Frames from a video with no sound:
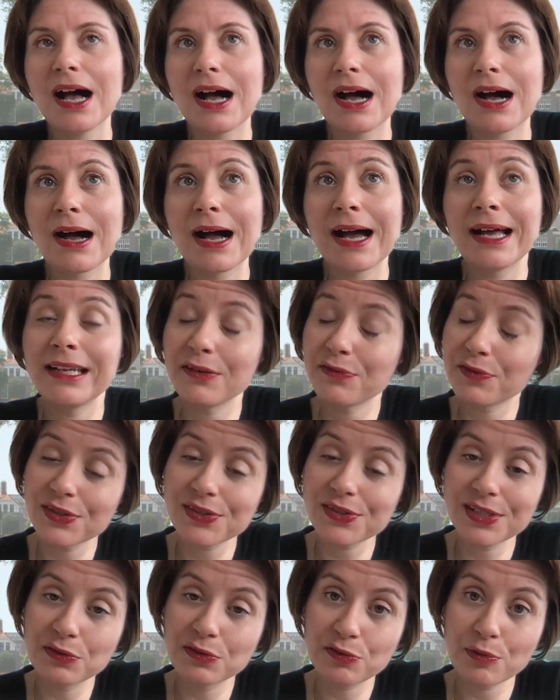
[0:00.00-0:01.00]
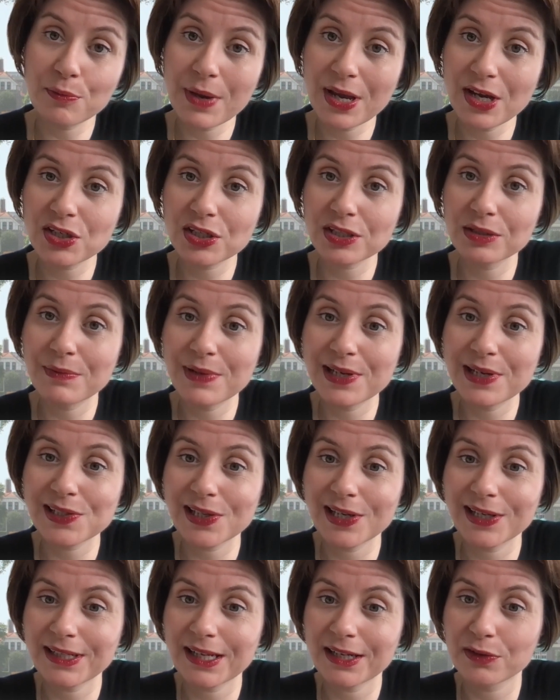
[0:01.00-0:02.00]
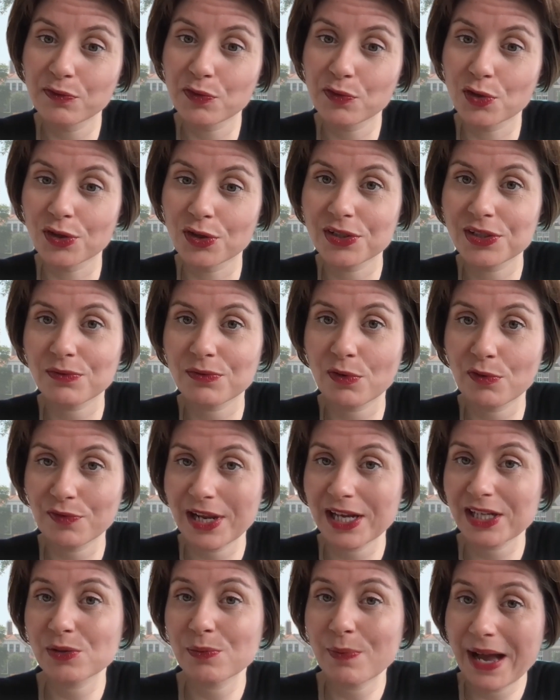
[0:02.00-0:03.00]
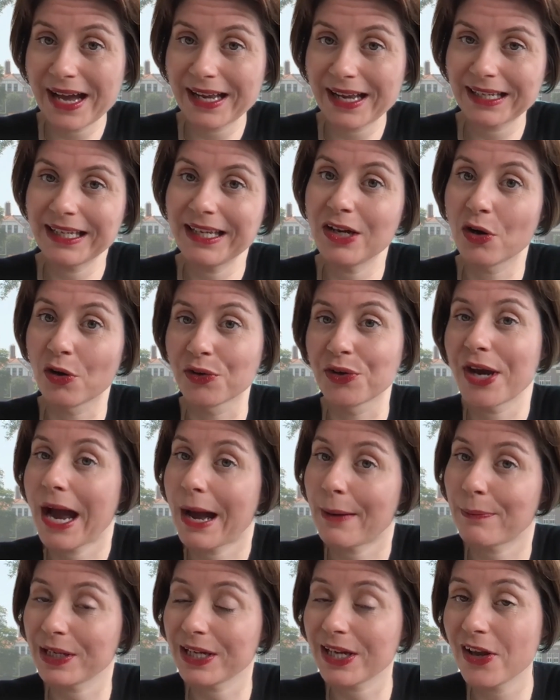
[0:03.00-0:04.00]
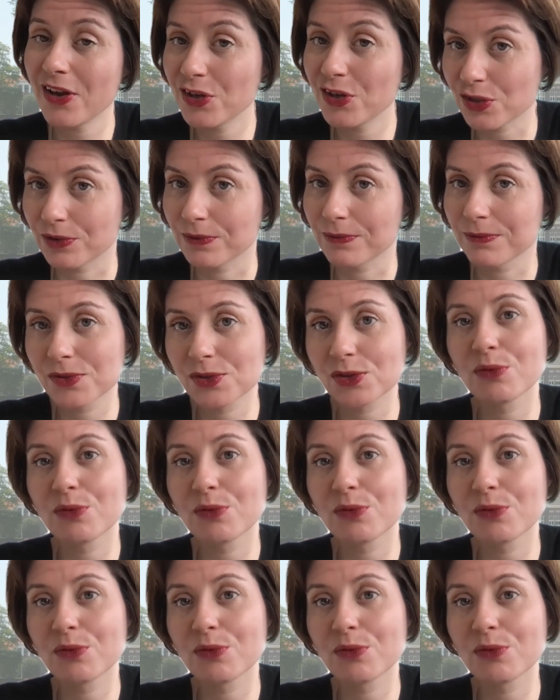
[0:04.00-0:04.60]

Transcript: And if there's information missing, that of course reflects badly on your application.